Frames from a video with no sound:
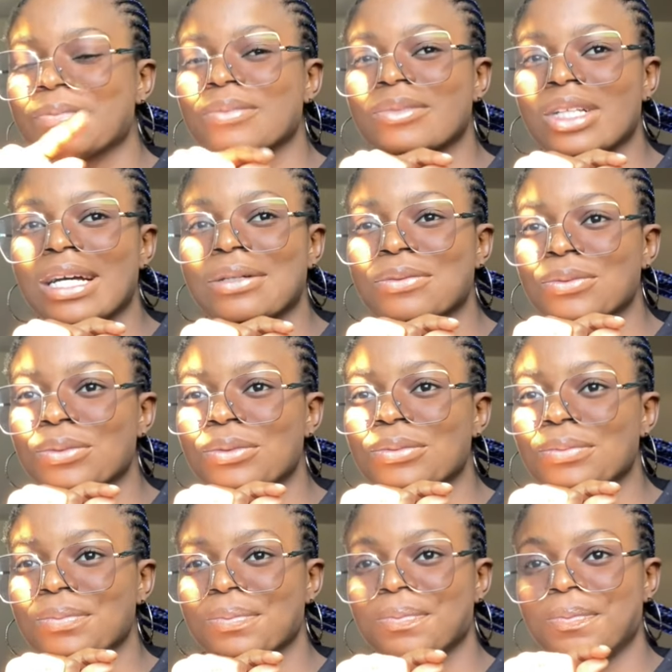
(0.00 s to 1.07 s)
That's
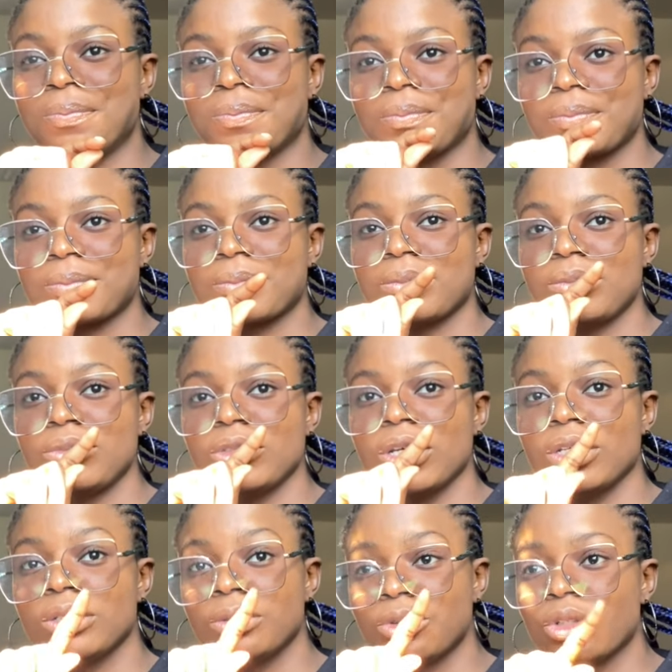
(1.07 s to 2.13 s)
one.
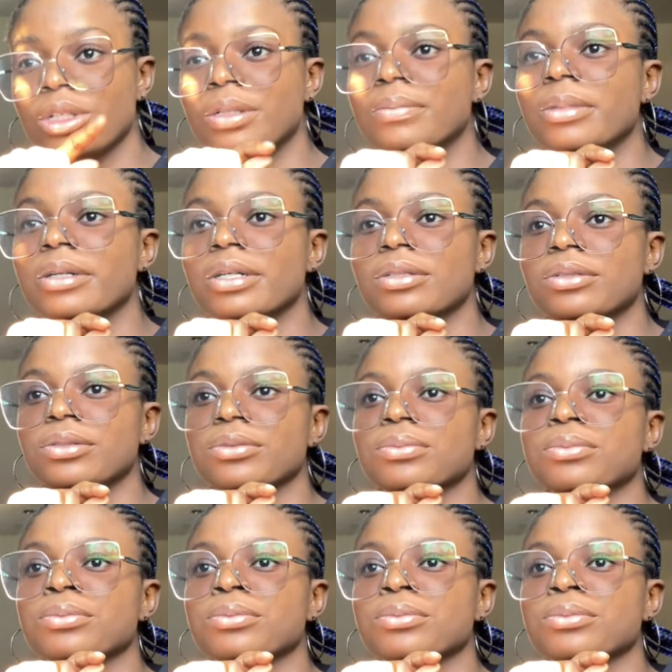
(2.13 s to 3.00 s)
They'll surely embarrass you.